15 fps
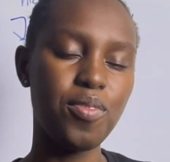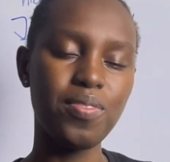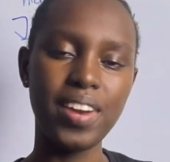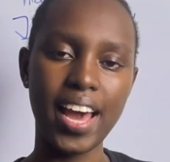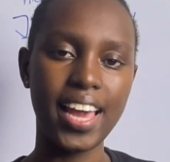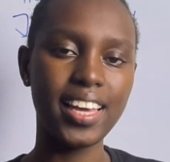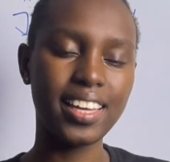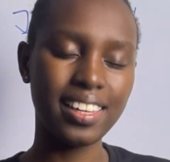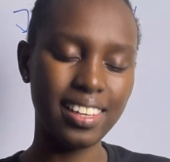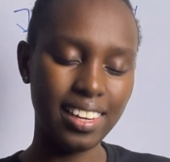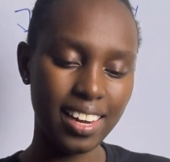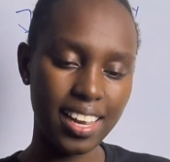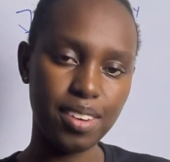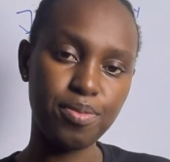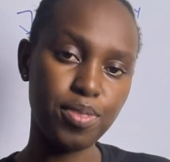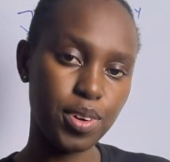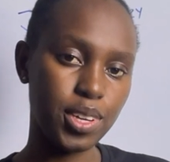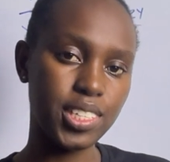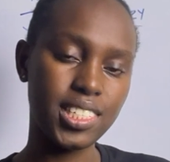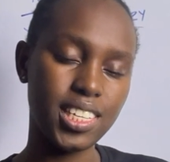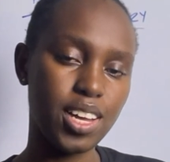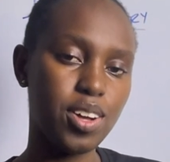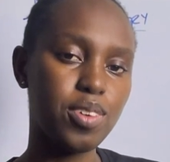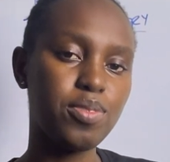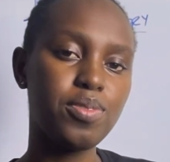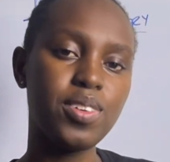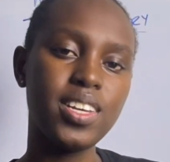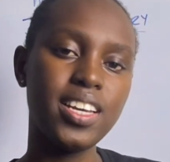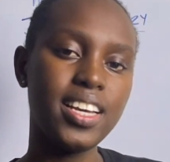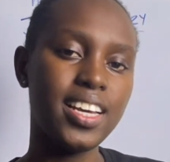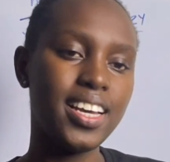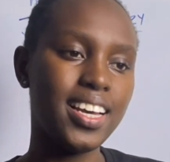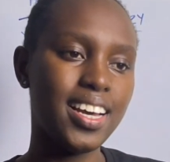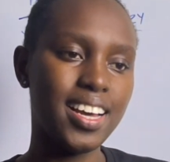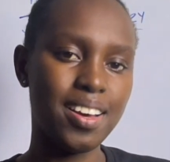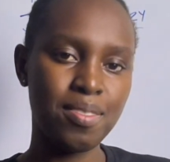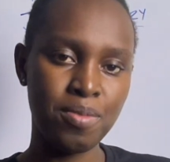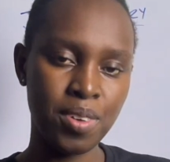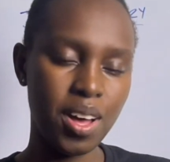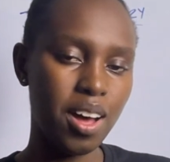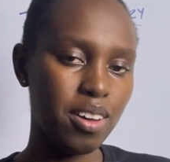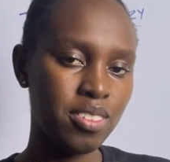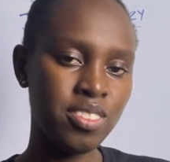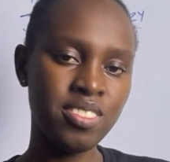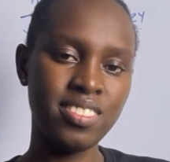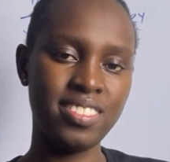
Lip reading: like learn for yourself, well,